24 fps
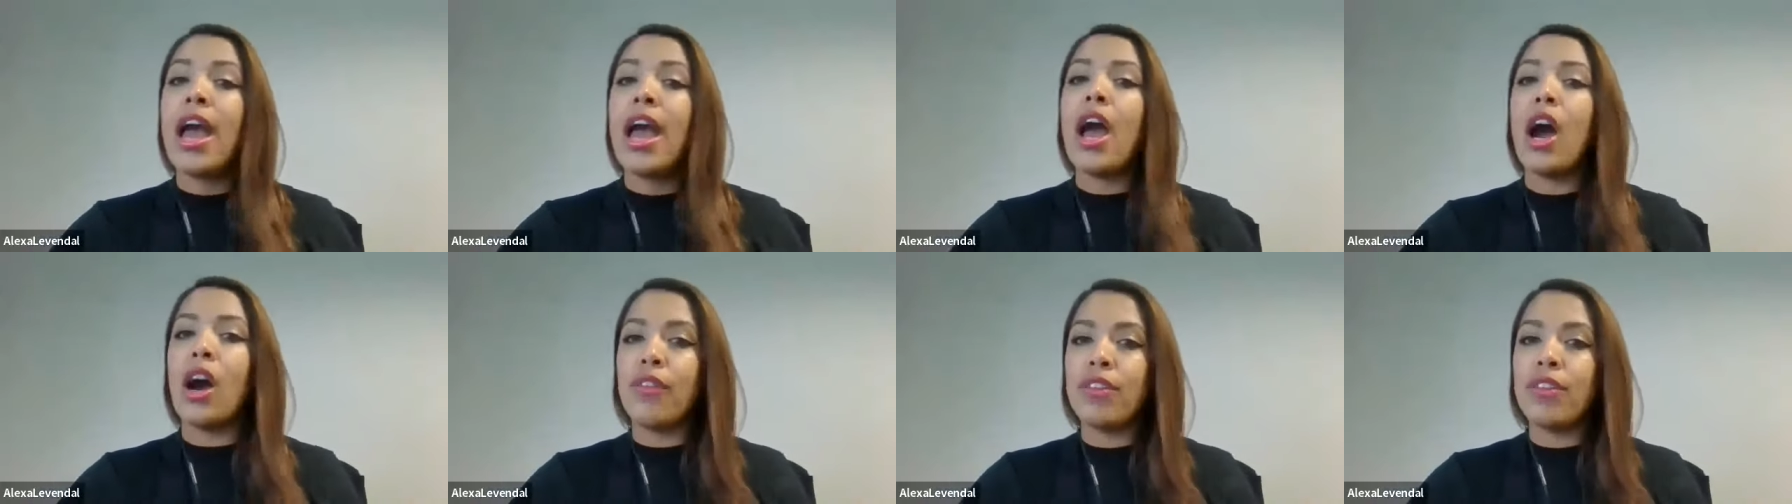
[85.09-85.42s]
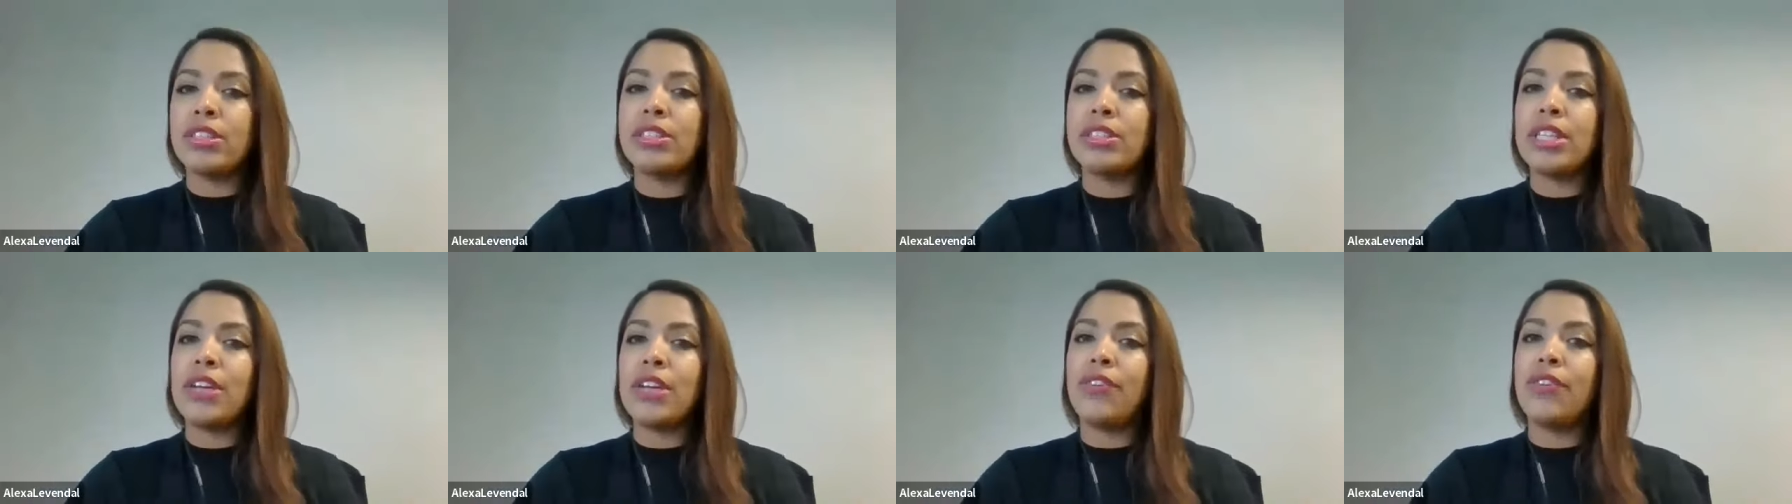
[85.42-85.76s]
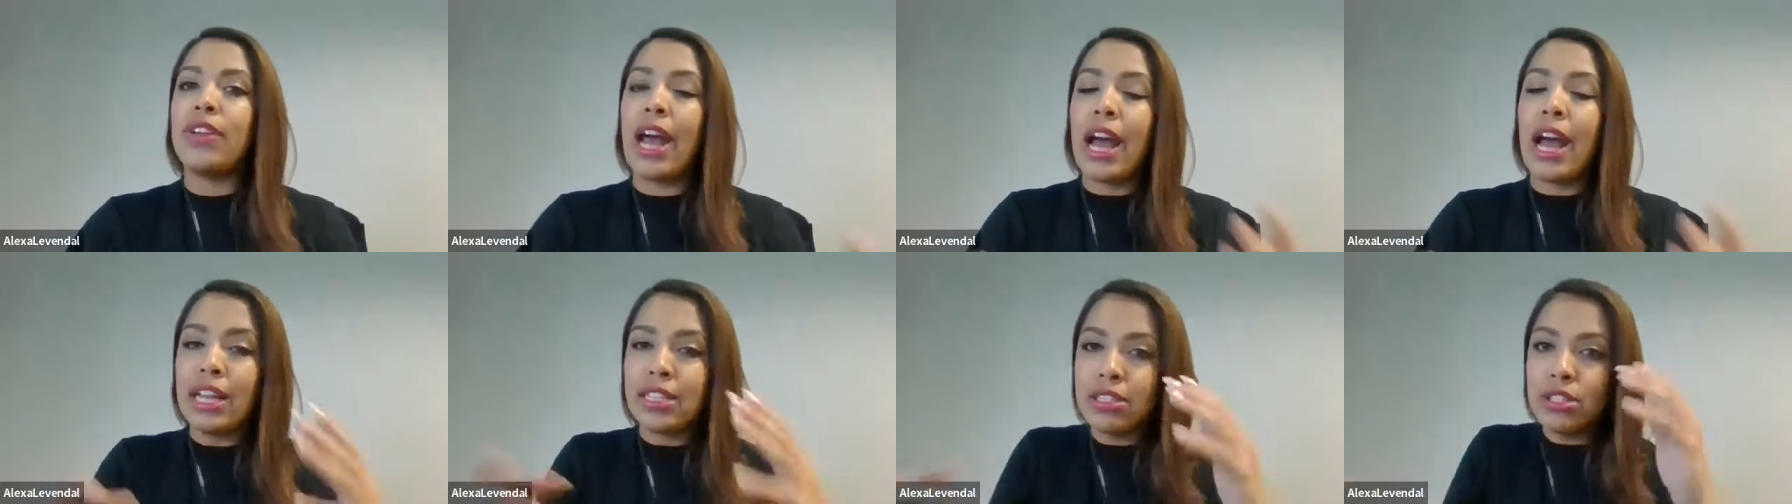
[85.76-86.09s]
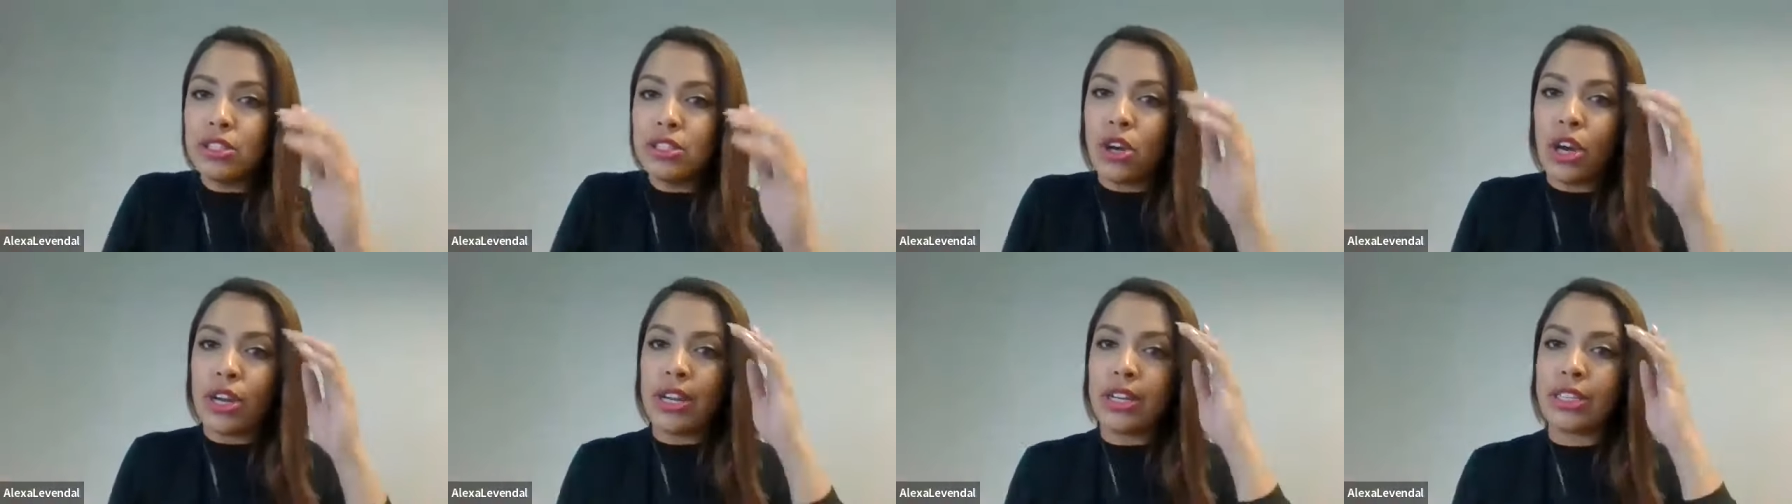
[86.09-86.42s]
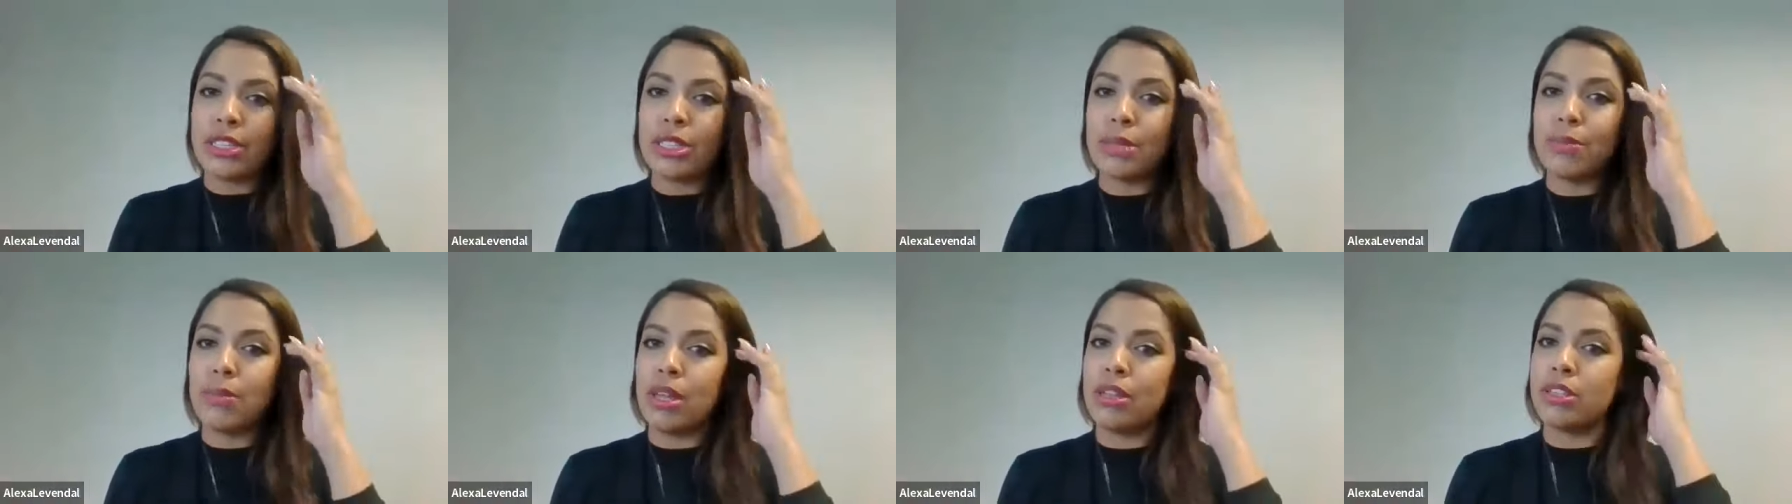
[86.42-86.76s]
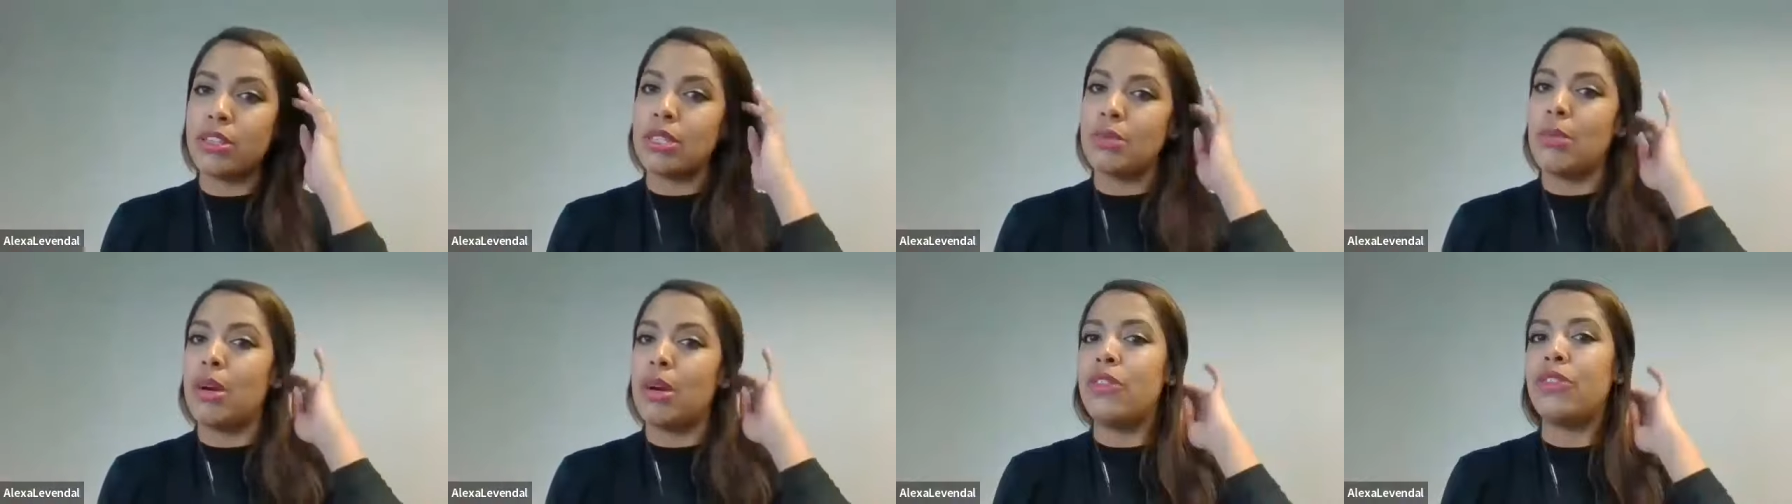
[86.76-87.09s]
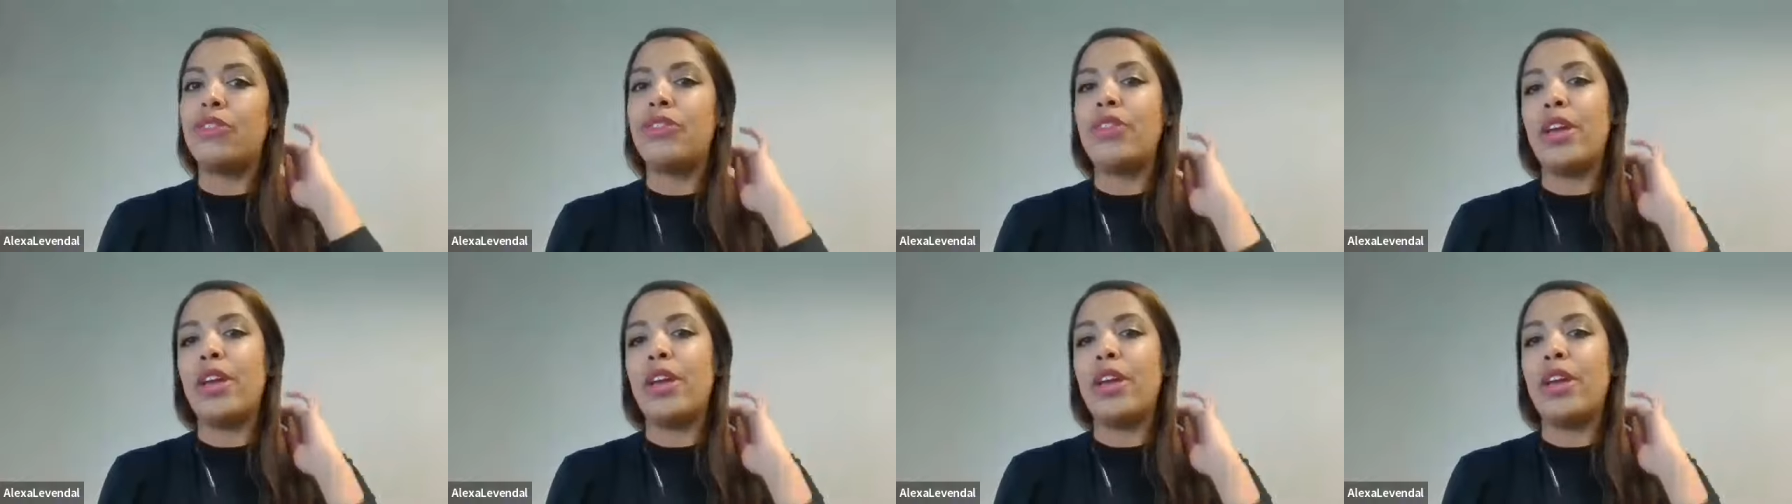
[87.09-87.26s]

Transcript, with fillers: Obviously, if it hasn't gone into month to month,